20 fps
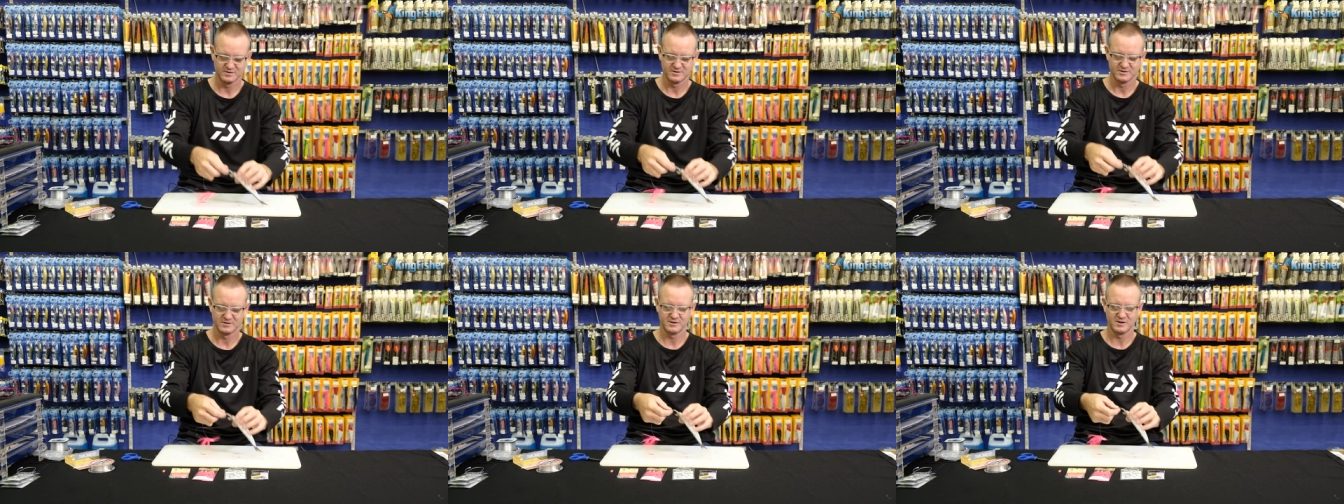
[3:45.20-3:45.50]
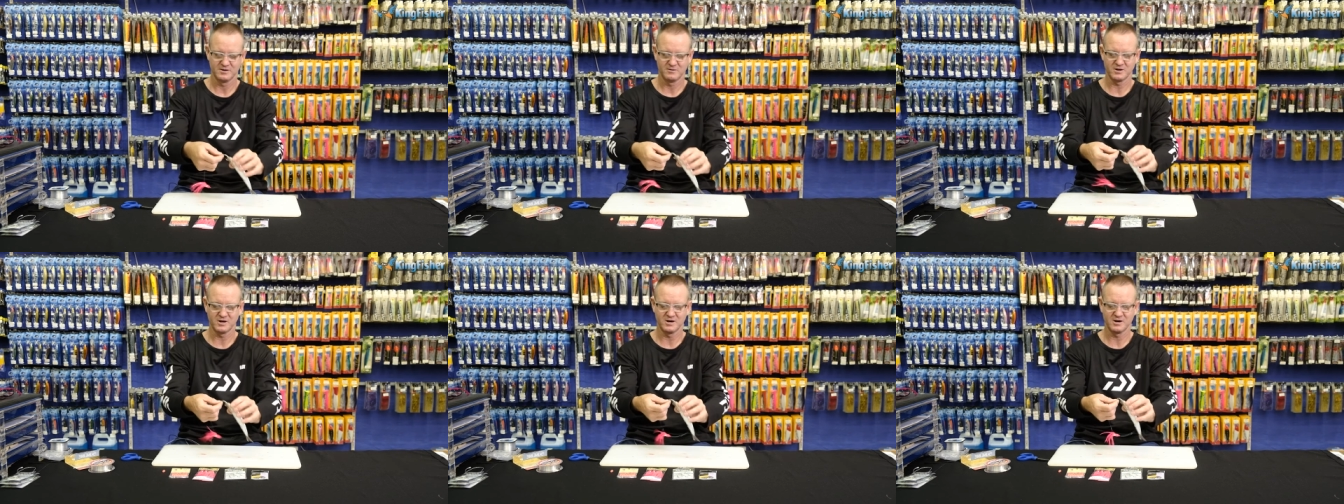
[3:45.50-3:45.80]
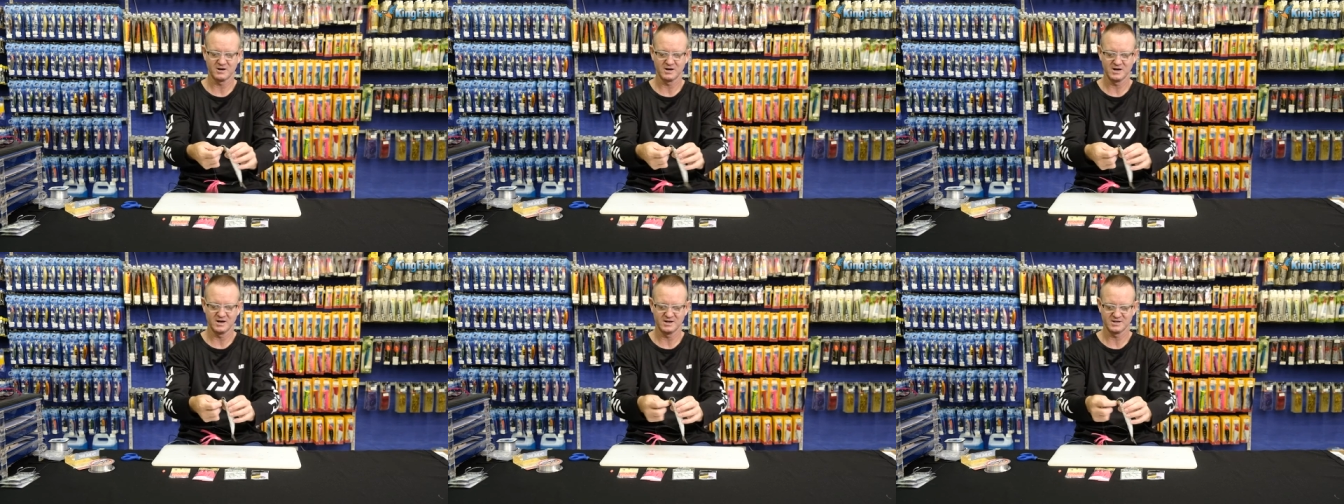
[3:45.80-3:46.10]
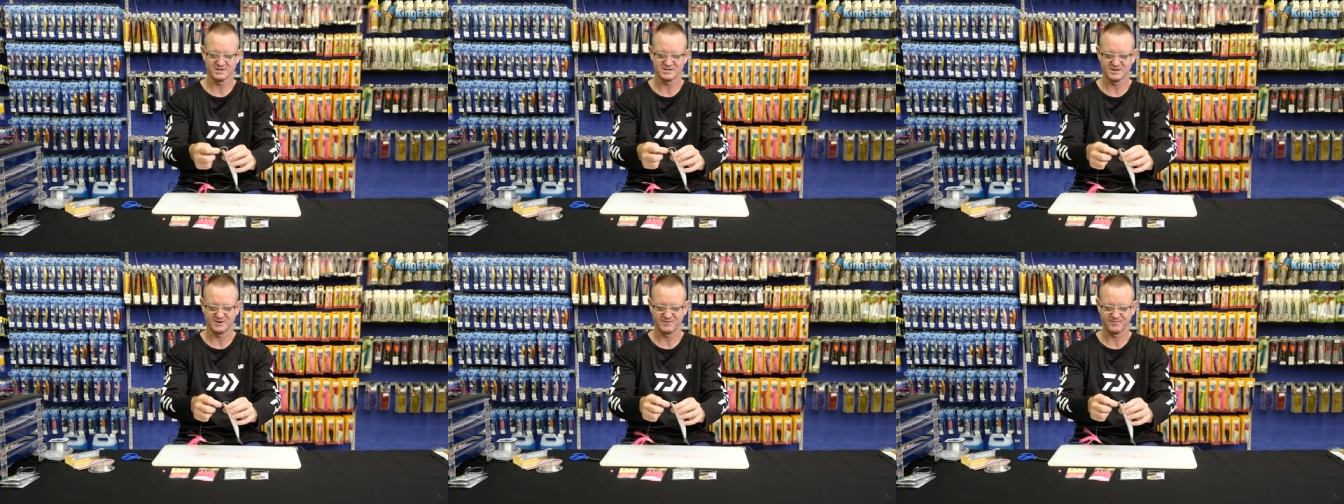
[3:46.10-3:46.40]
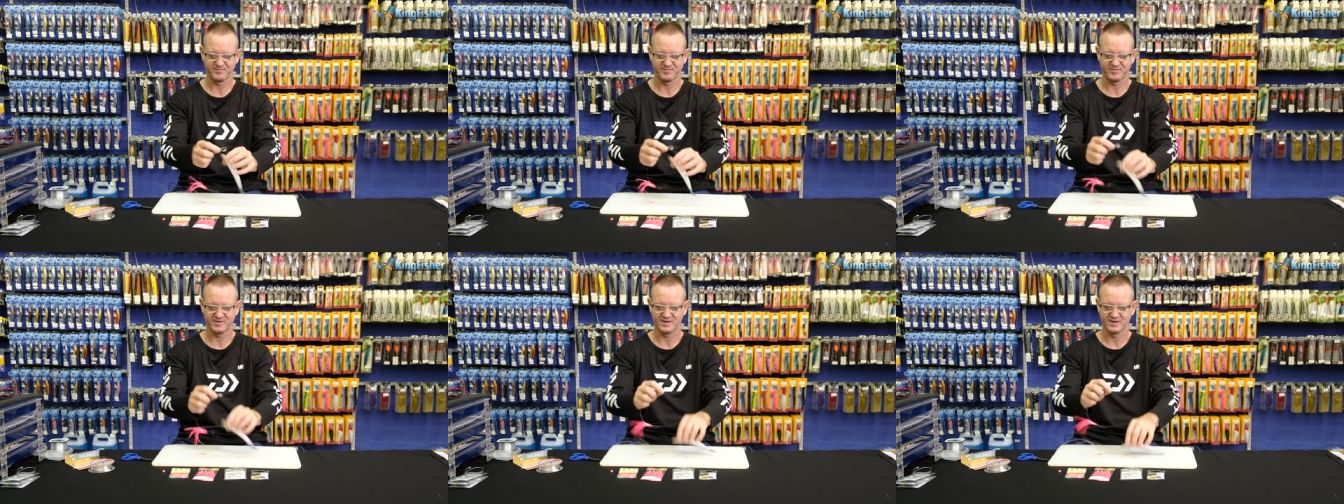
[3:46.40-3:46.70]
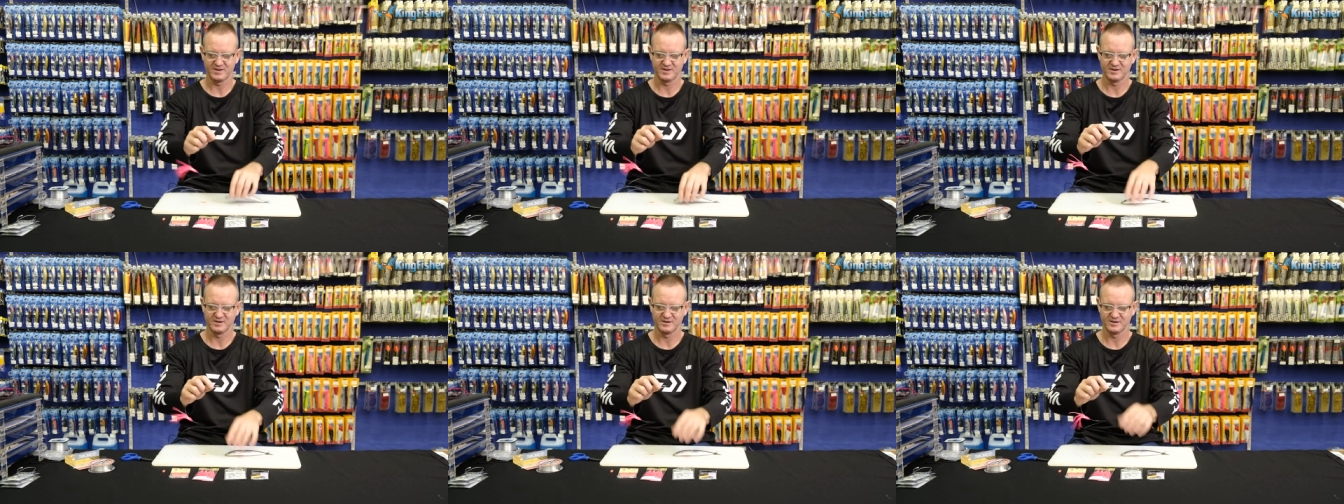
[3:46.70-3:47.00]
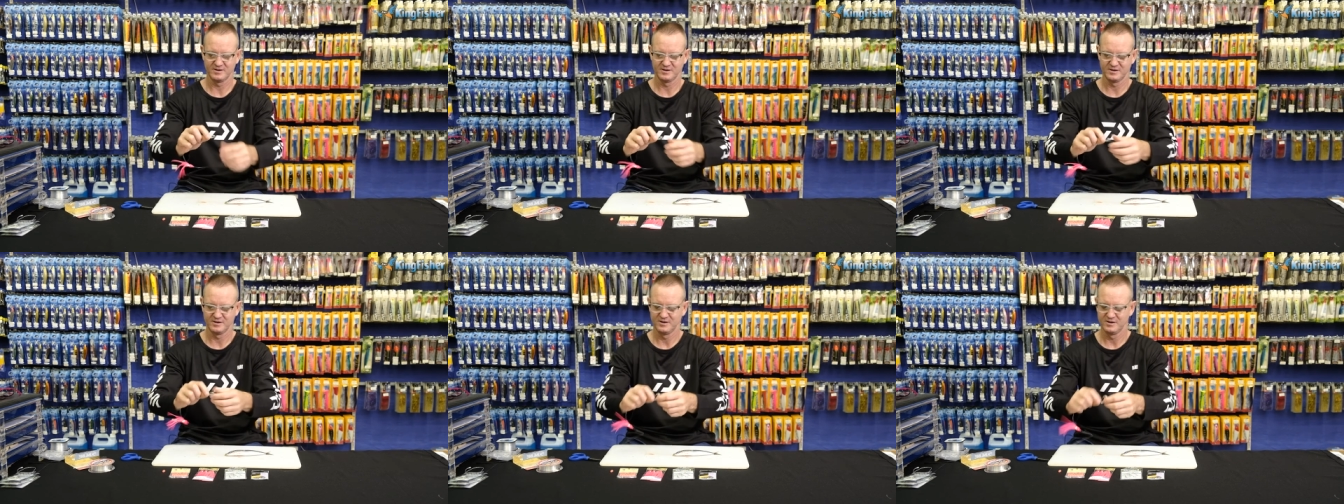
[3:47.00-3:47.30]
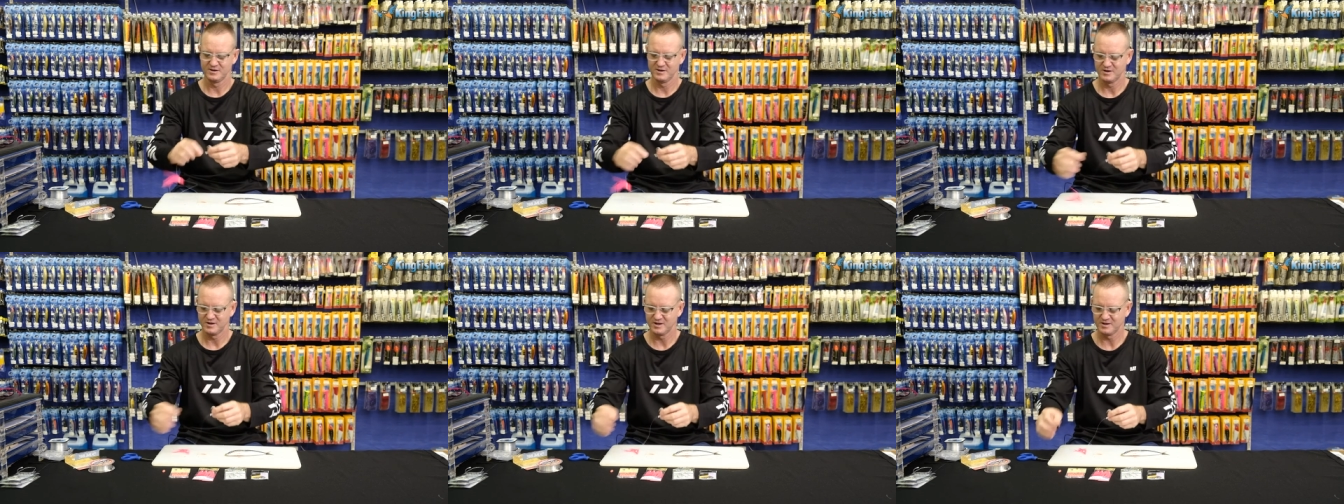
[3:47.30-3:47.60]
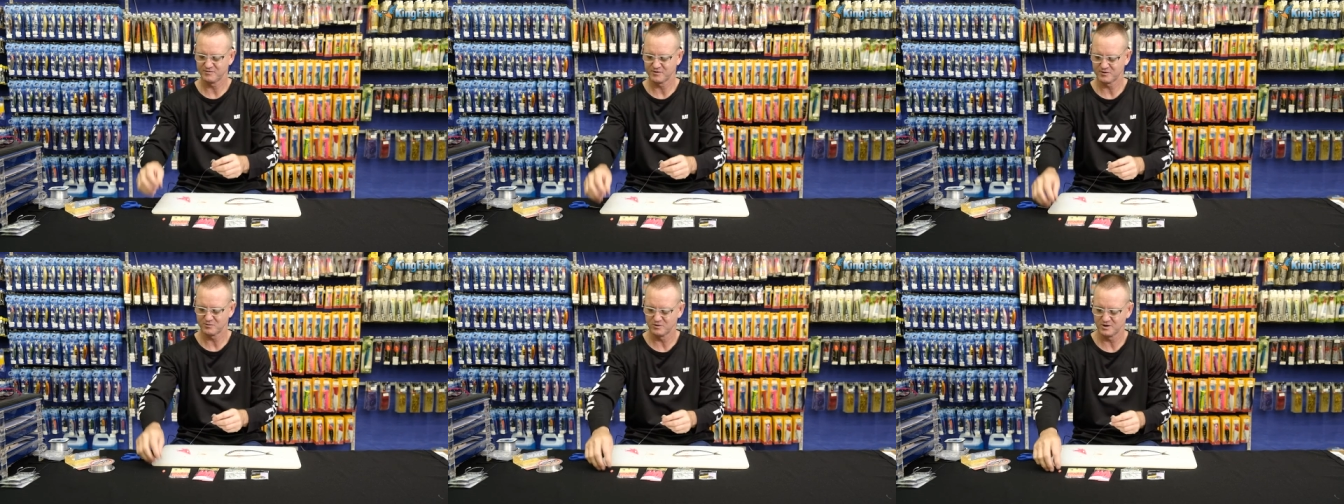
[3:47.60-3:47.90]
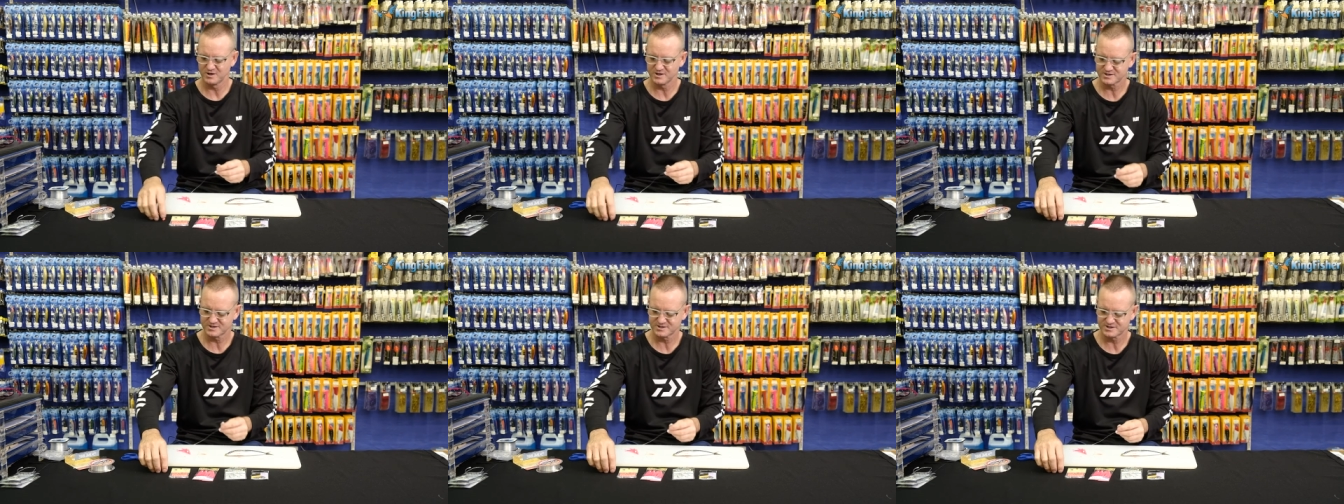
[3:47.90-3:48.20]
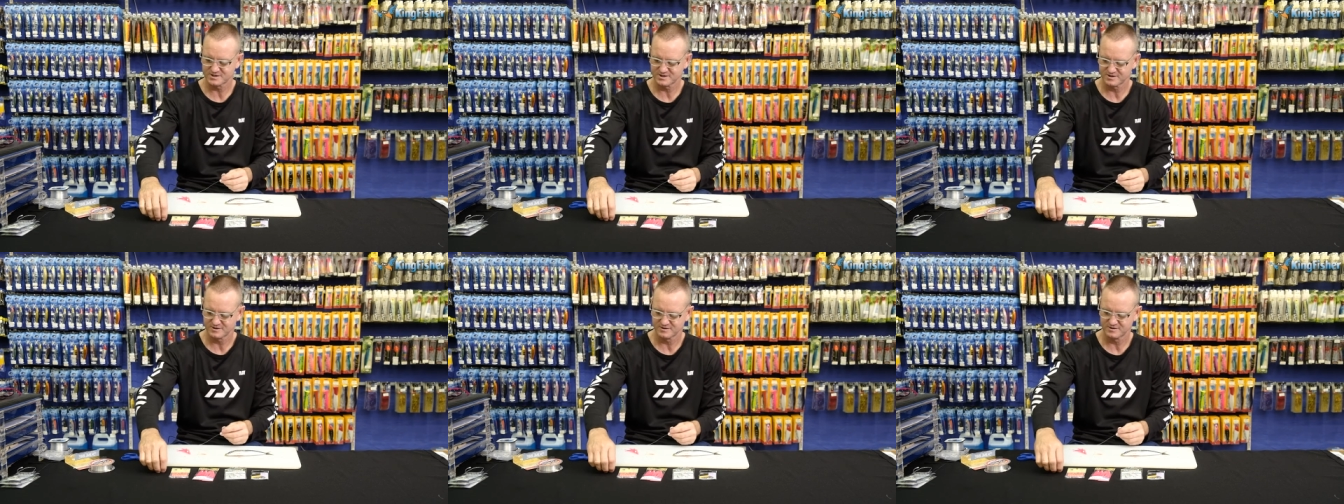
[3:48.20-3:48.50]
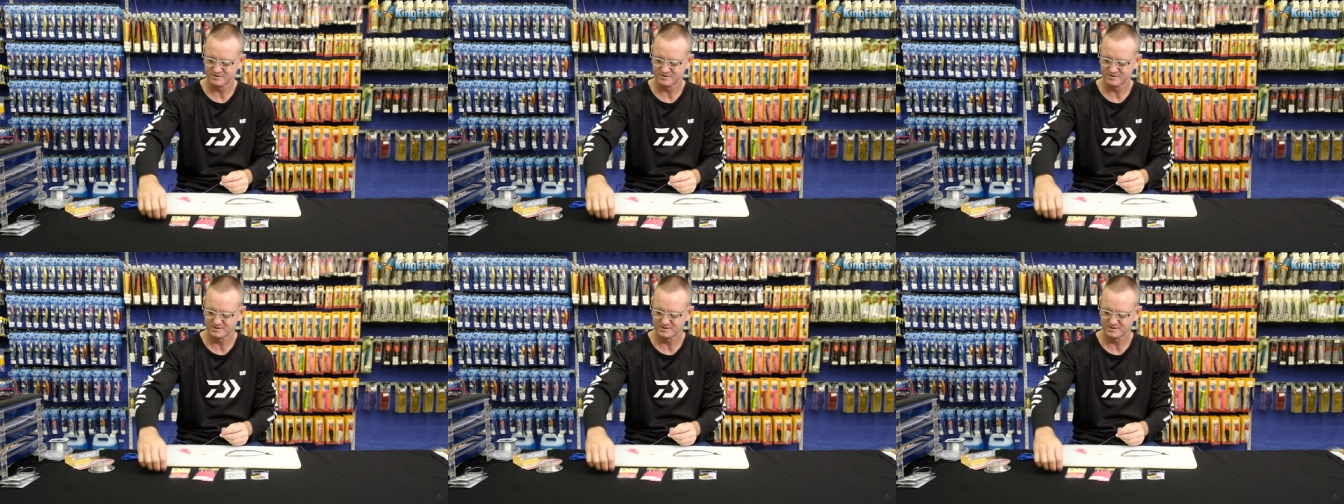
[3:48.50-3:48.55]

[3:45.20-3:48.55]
There we go, guys. If it was